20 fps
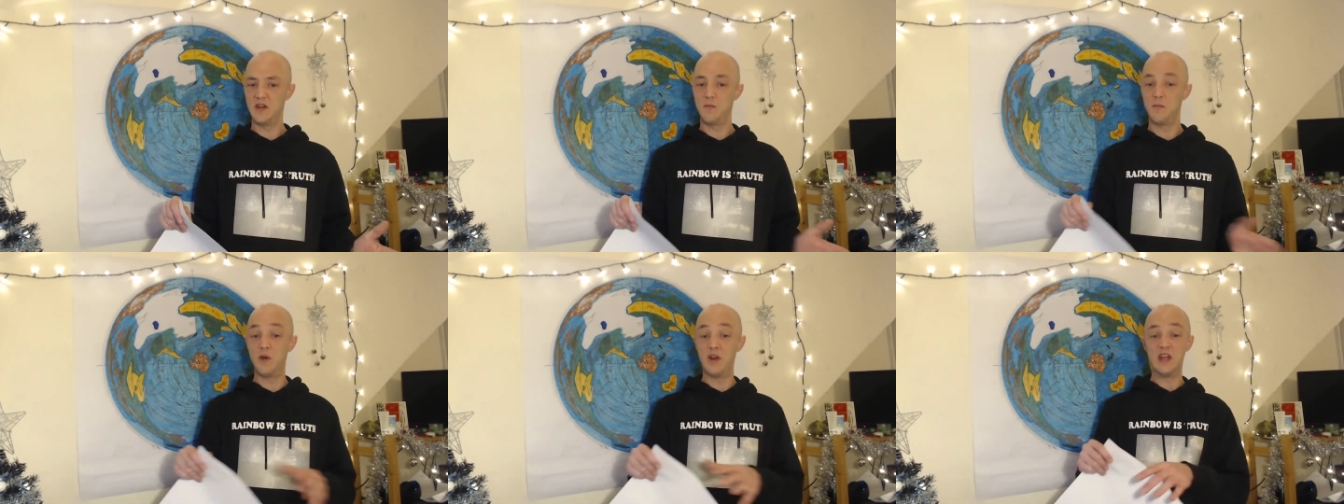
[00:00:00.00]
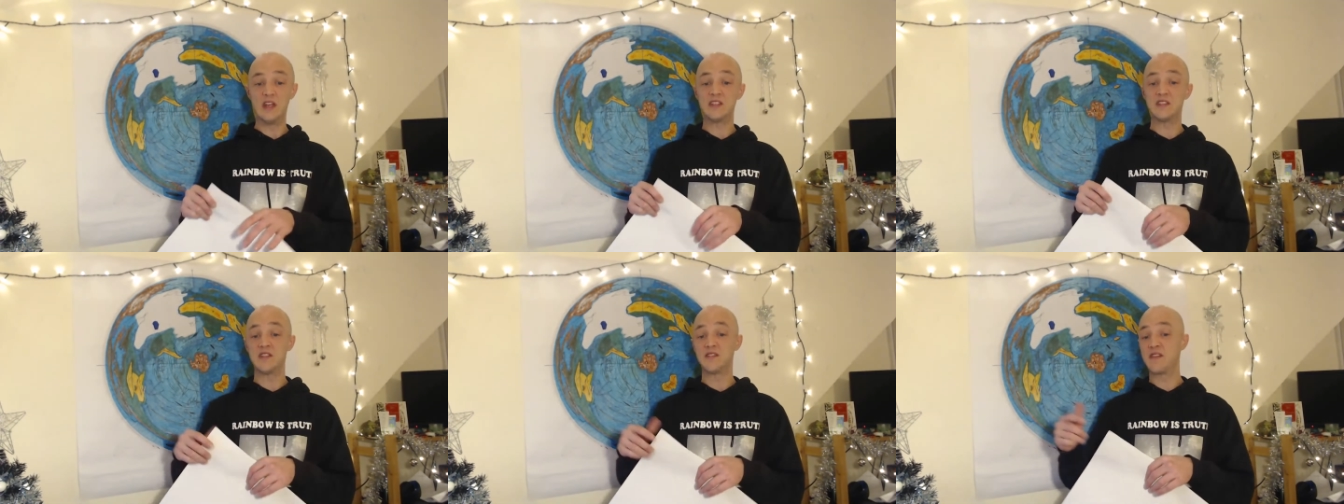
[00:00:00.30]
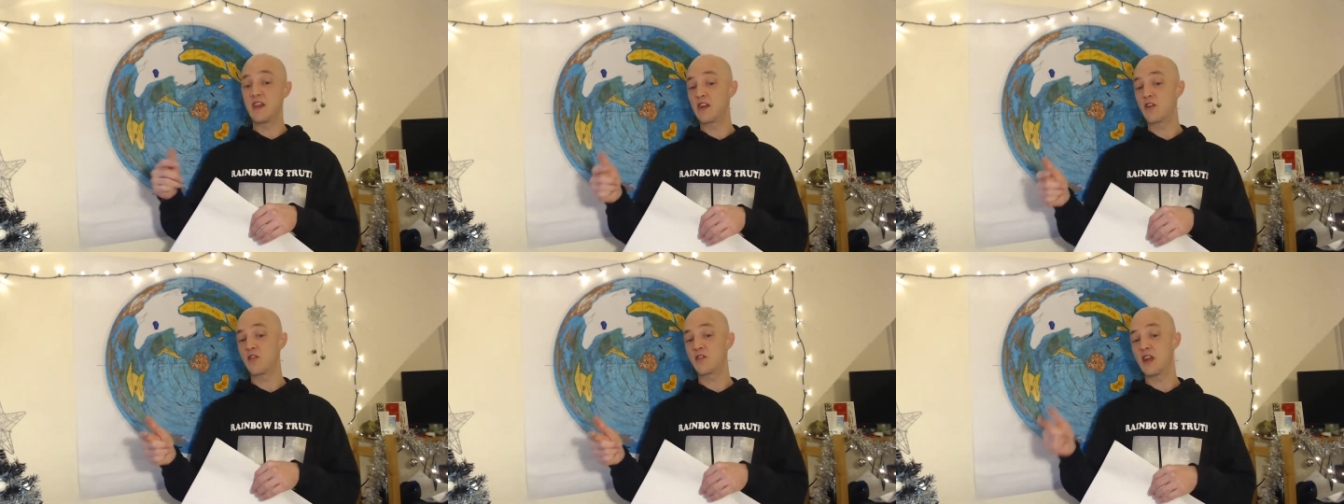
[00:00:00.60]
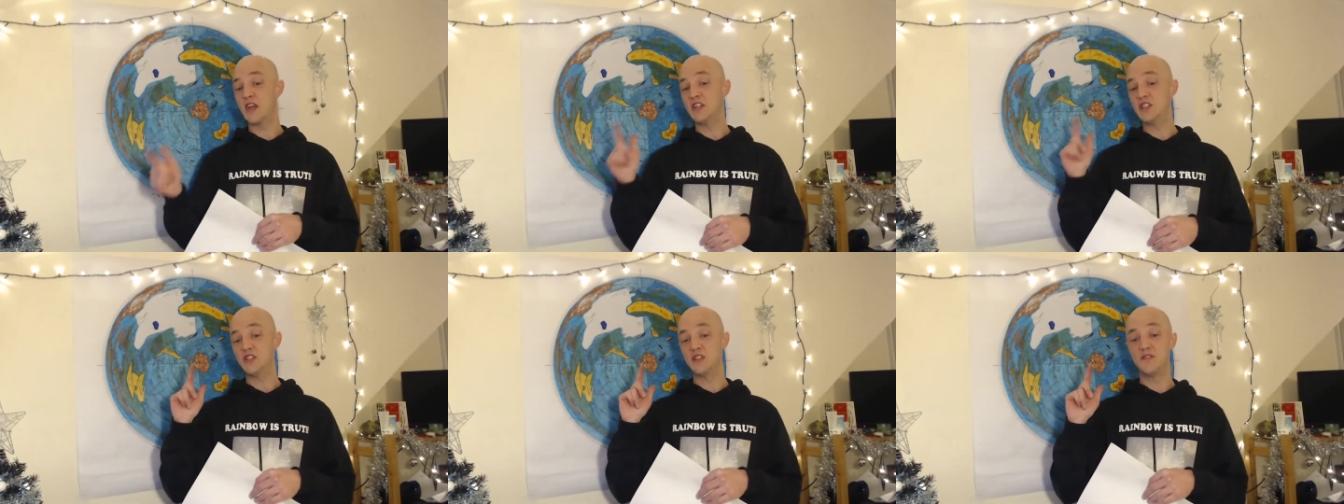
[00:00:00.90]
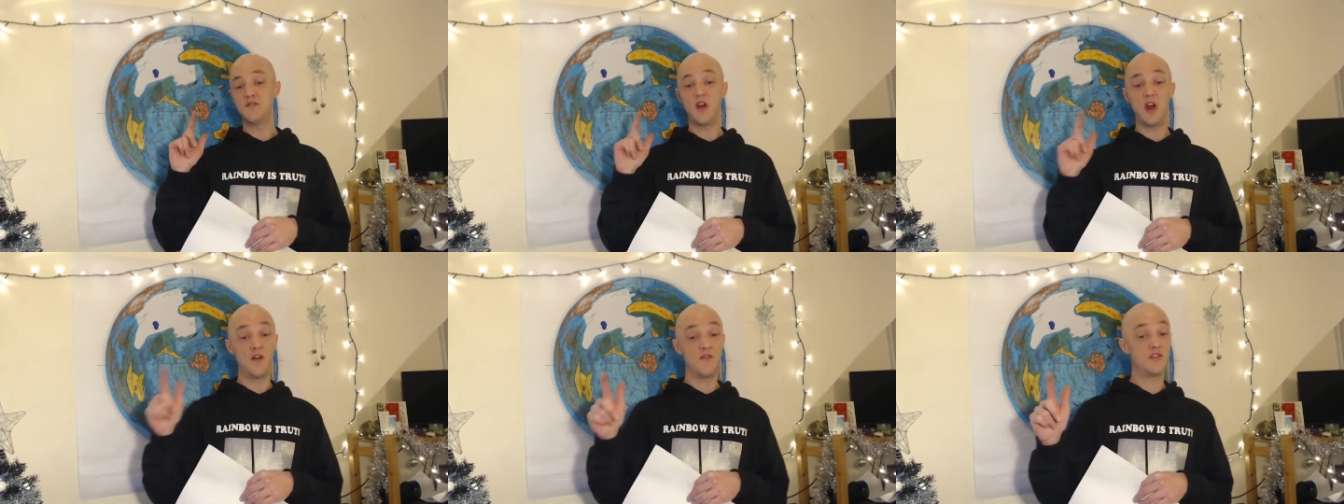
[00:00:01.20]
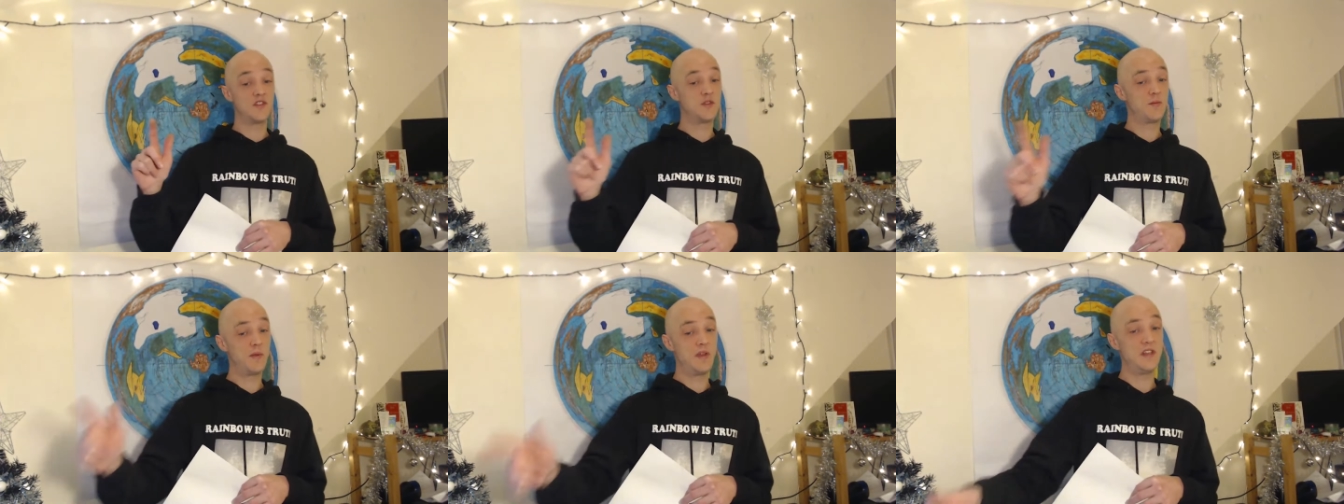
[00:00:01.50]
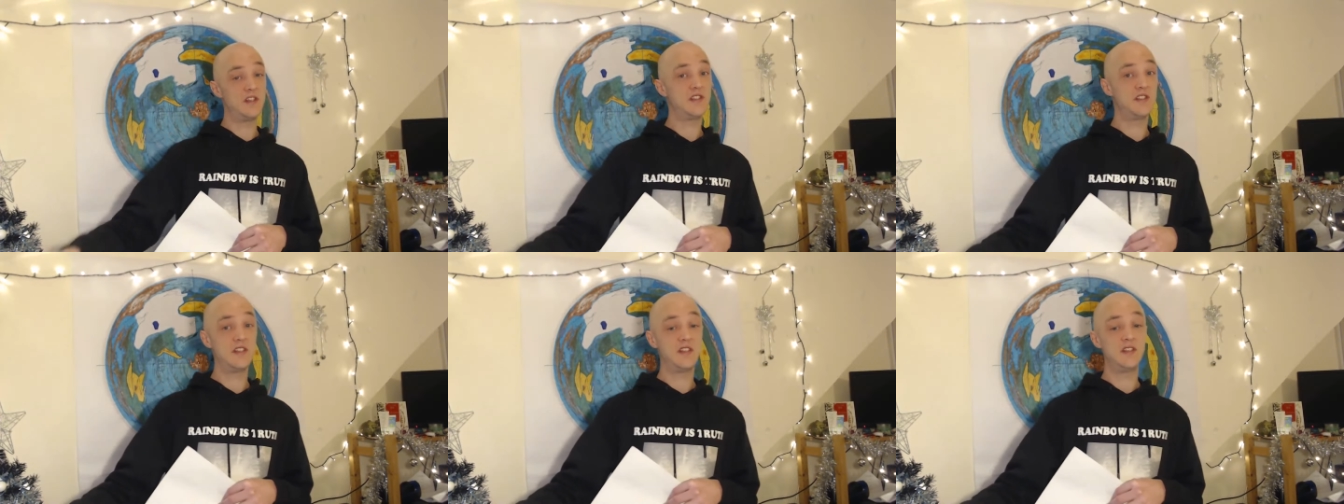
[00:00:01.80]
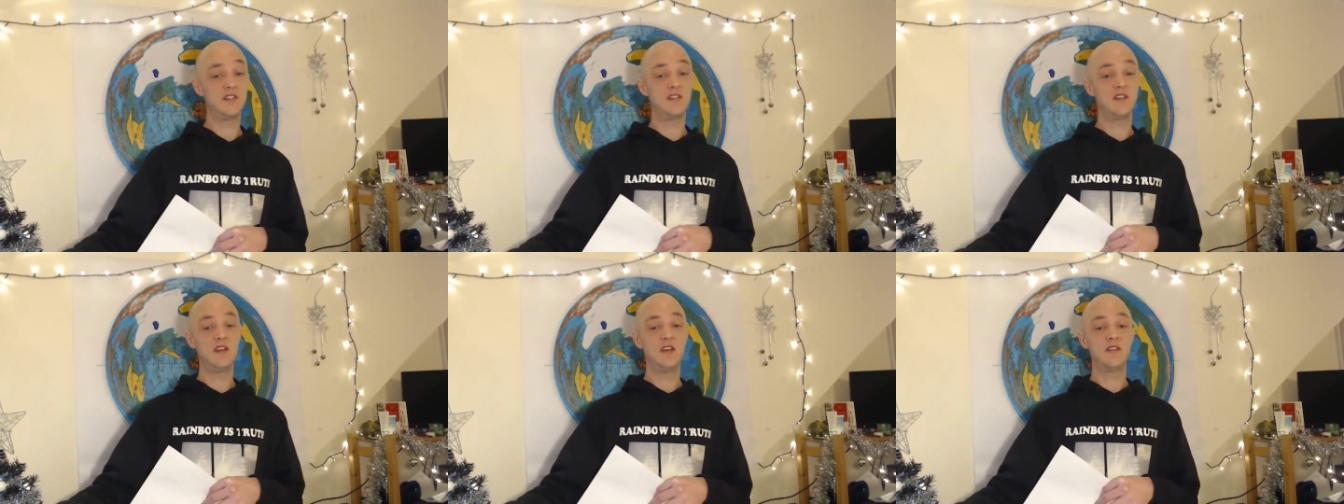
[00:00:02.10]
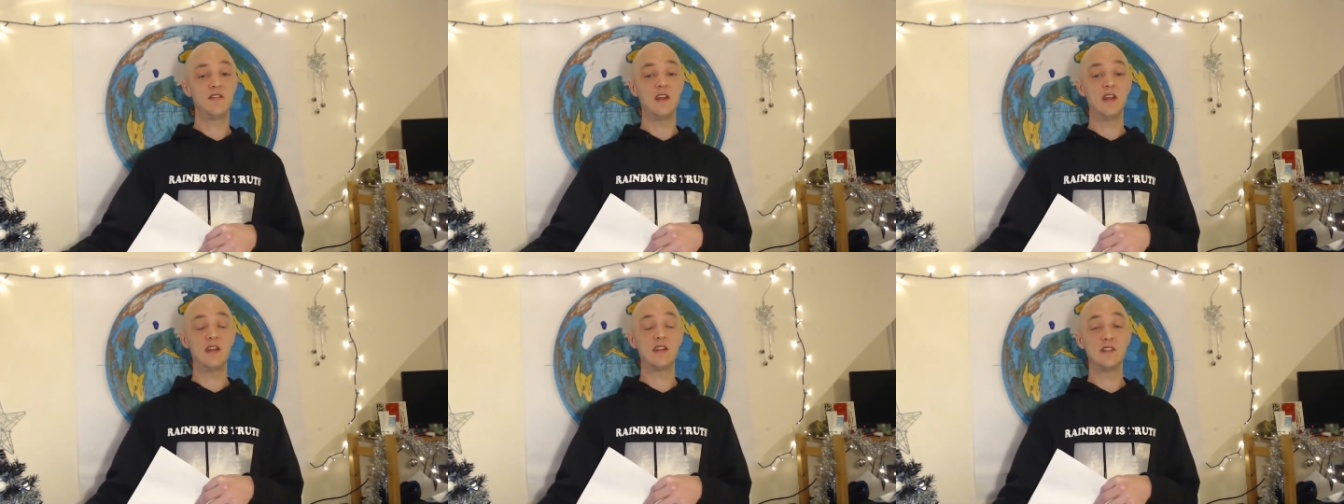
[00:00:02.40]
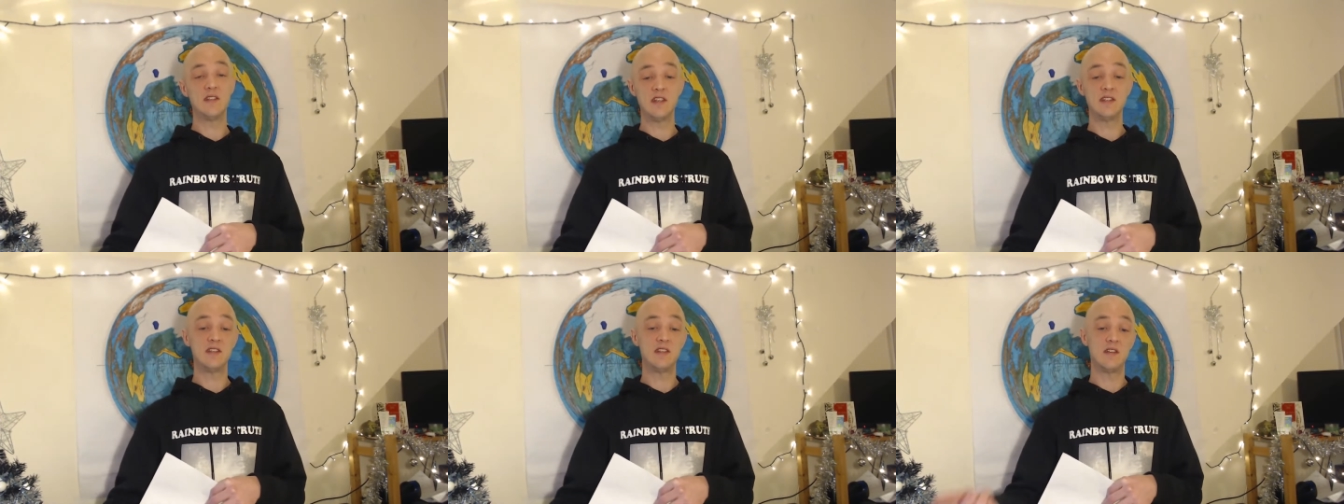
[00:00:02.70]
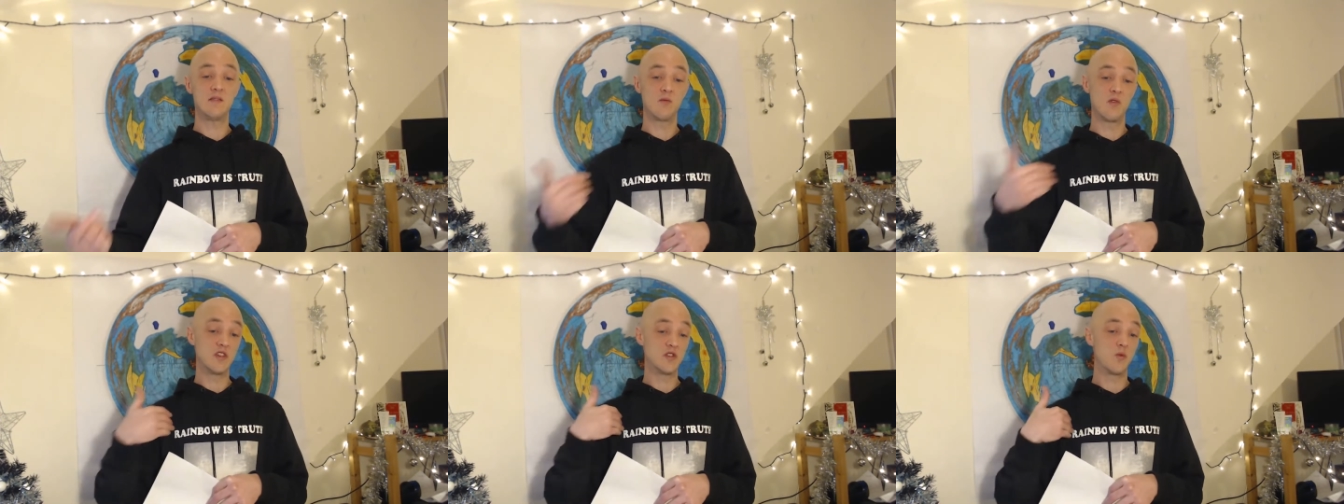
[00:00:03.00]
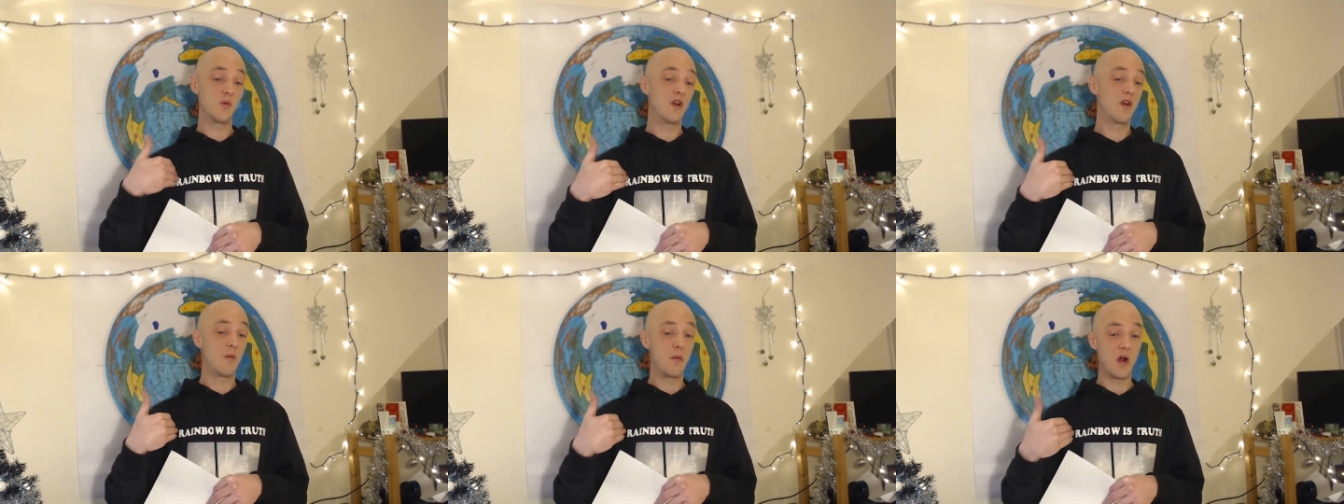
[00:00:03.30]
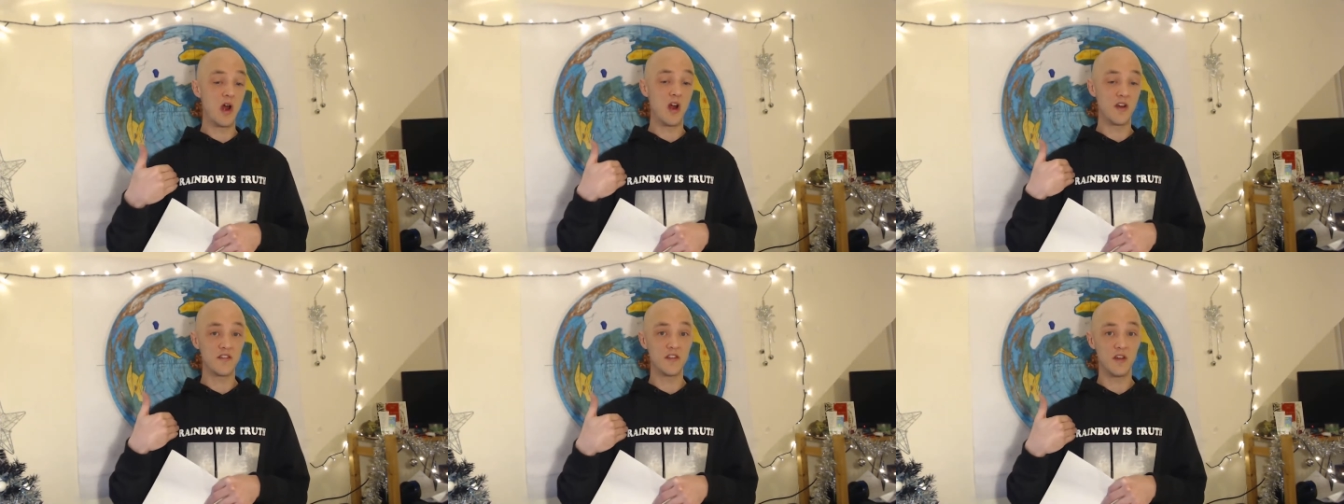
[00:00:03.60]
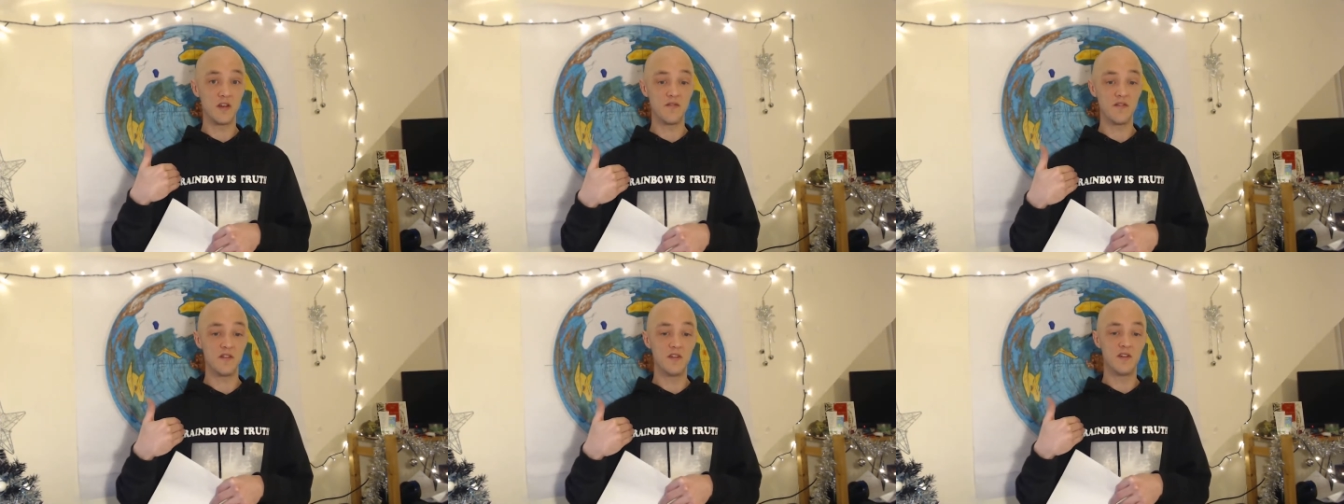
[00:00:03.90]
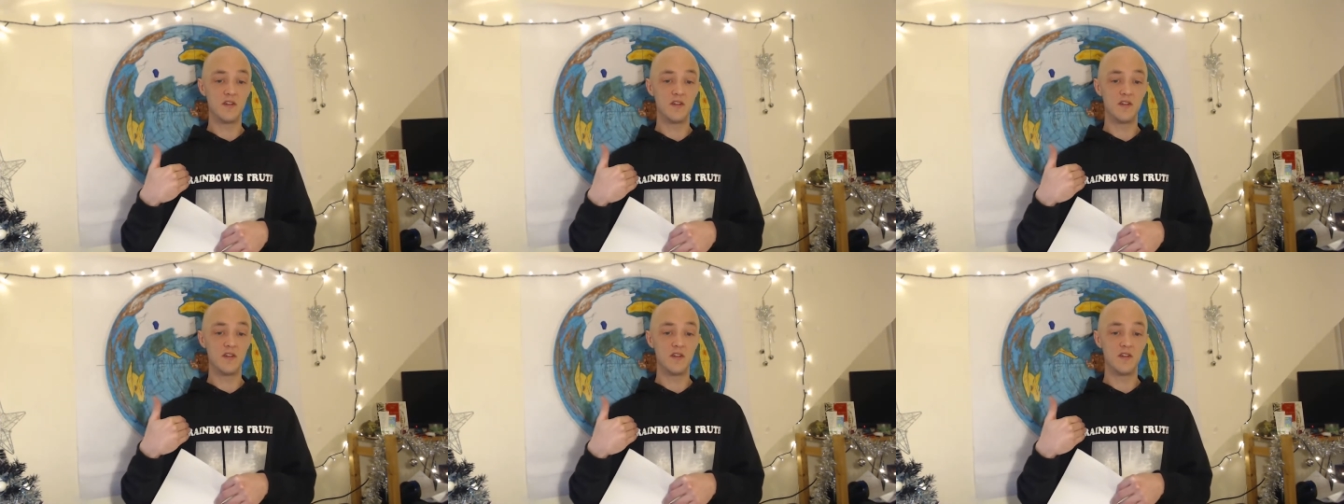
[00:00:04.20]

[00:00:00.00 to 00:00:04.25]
but it's the degradation of other species that existed, which we're a part of,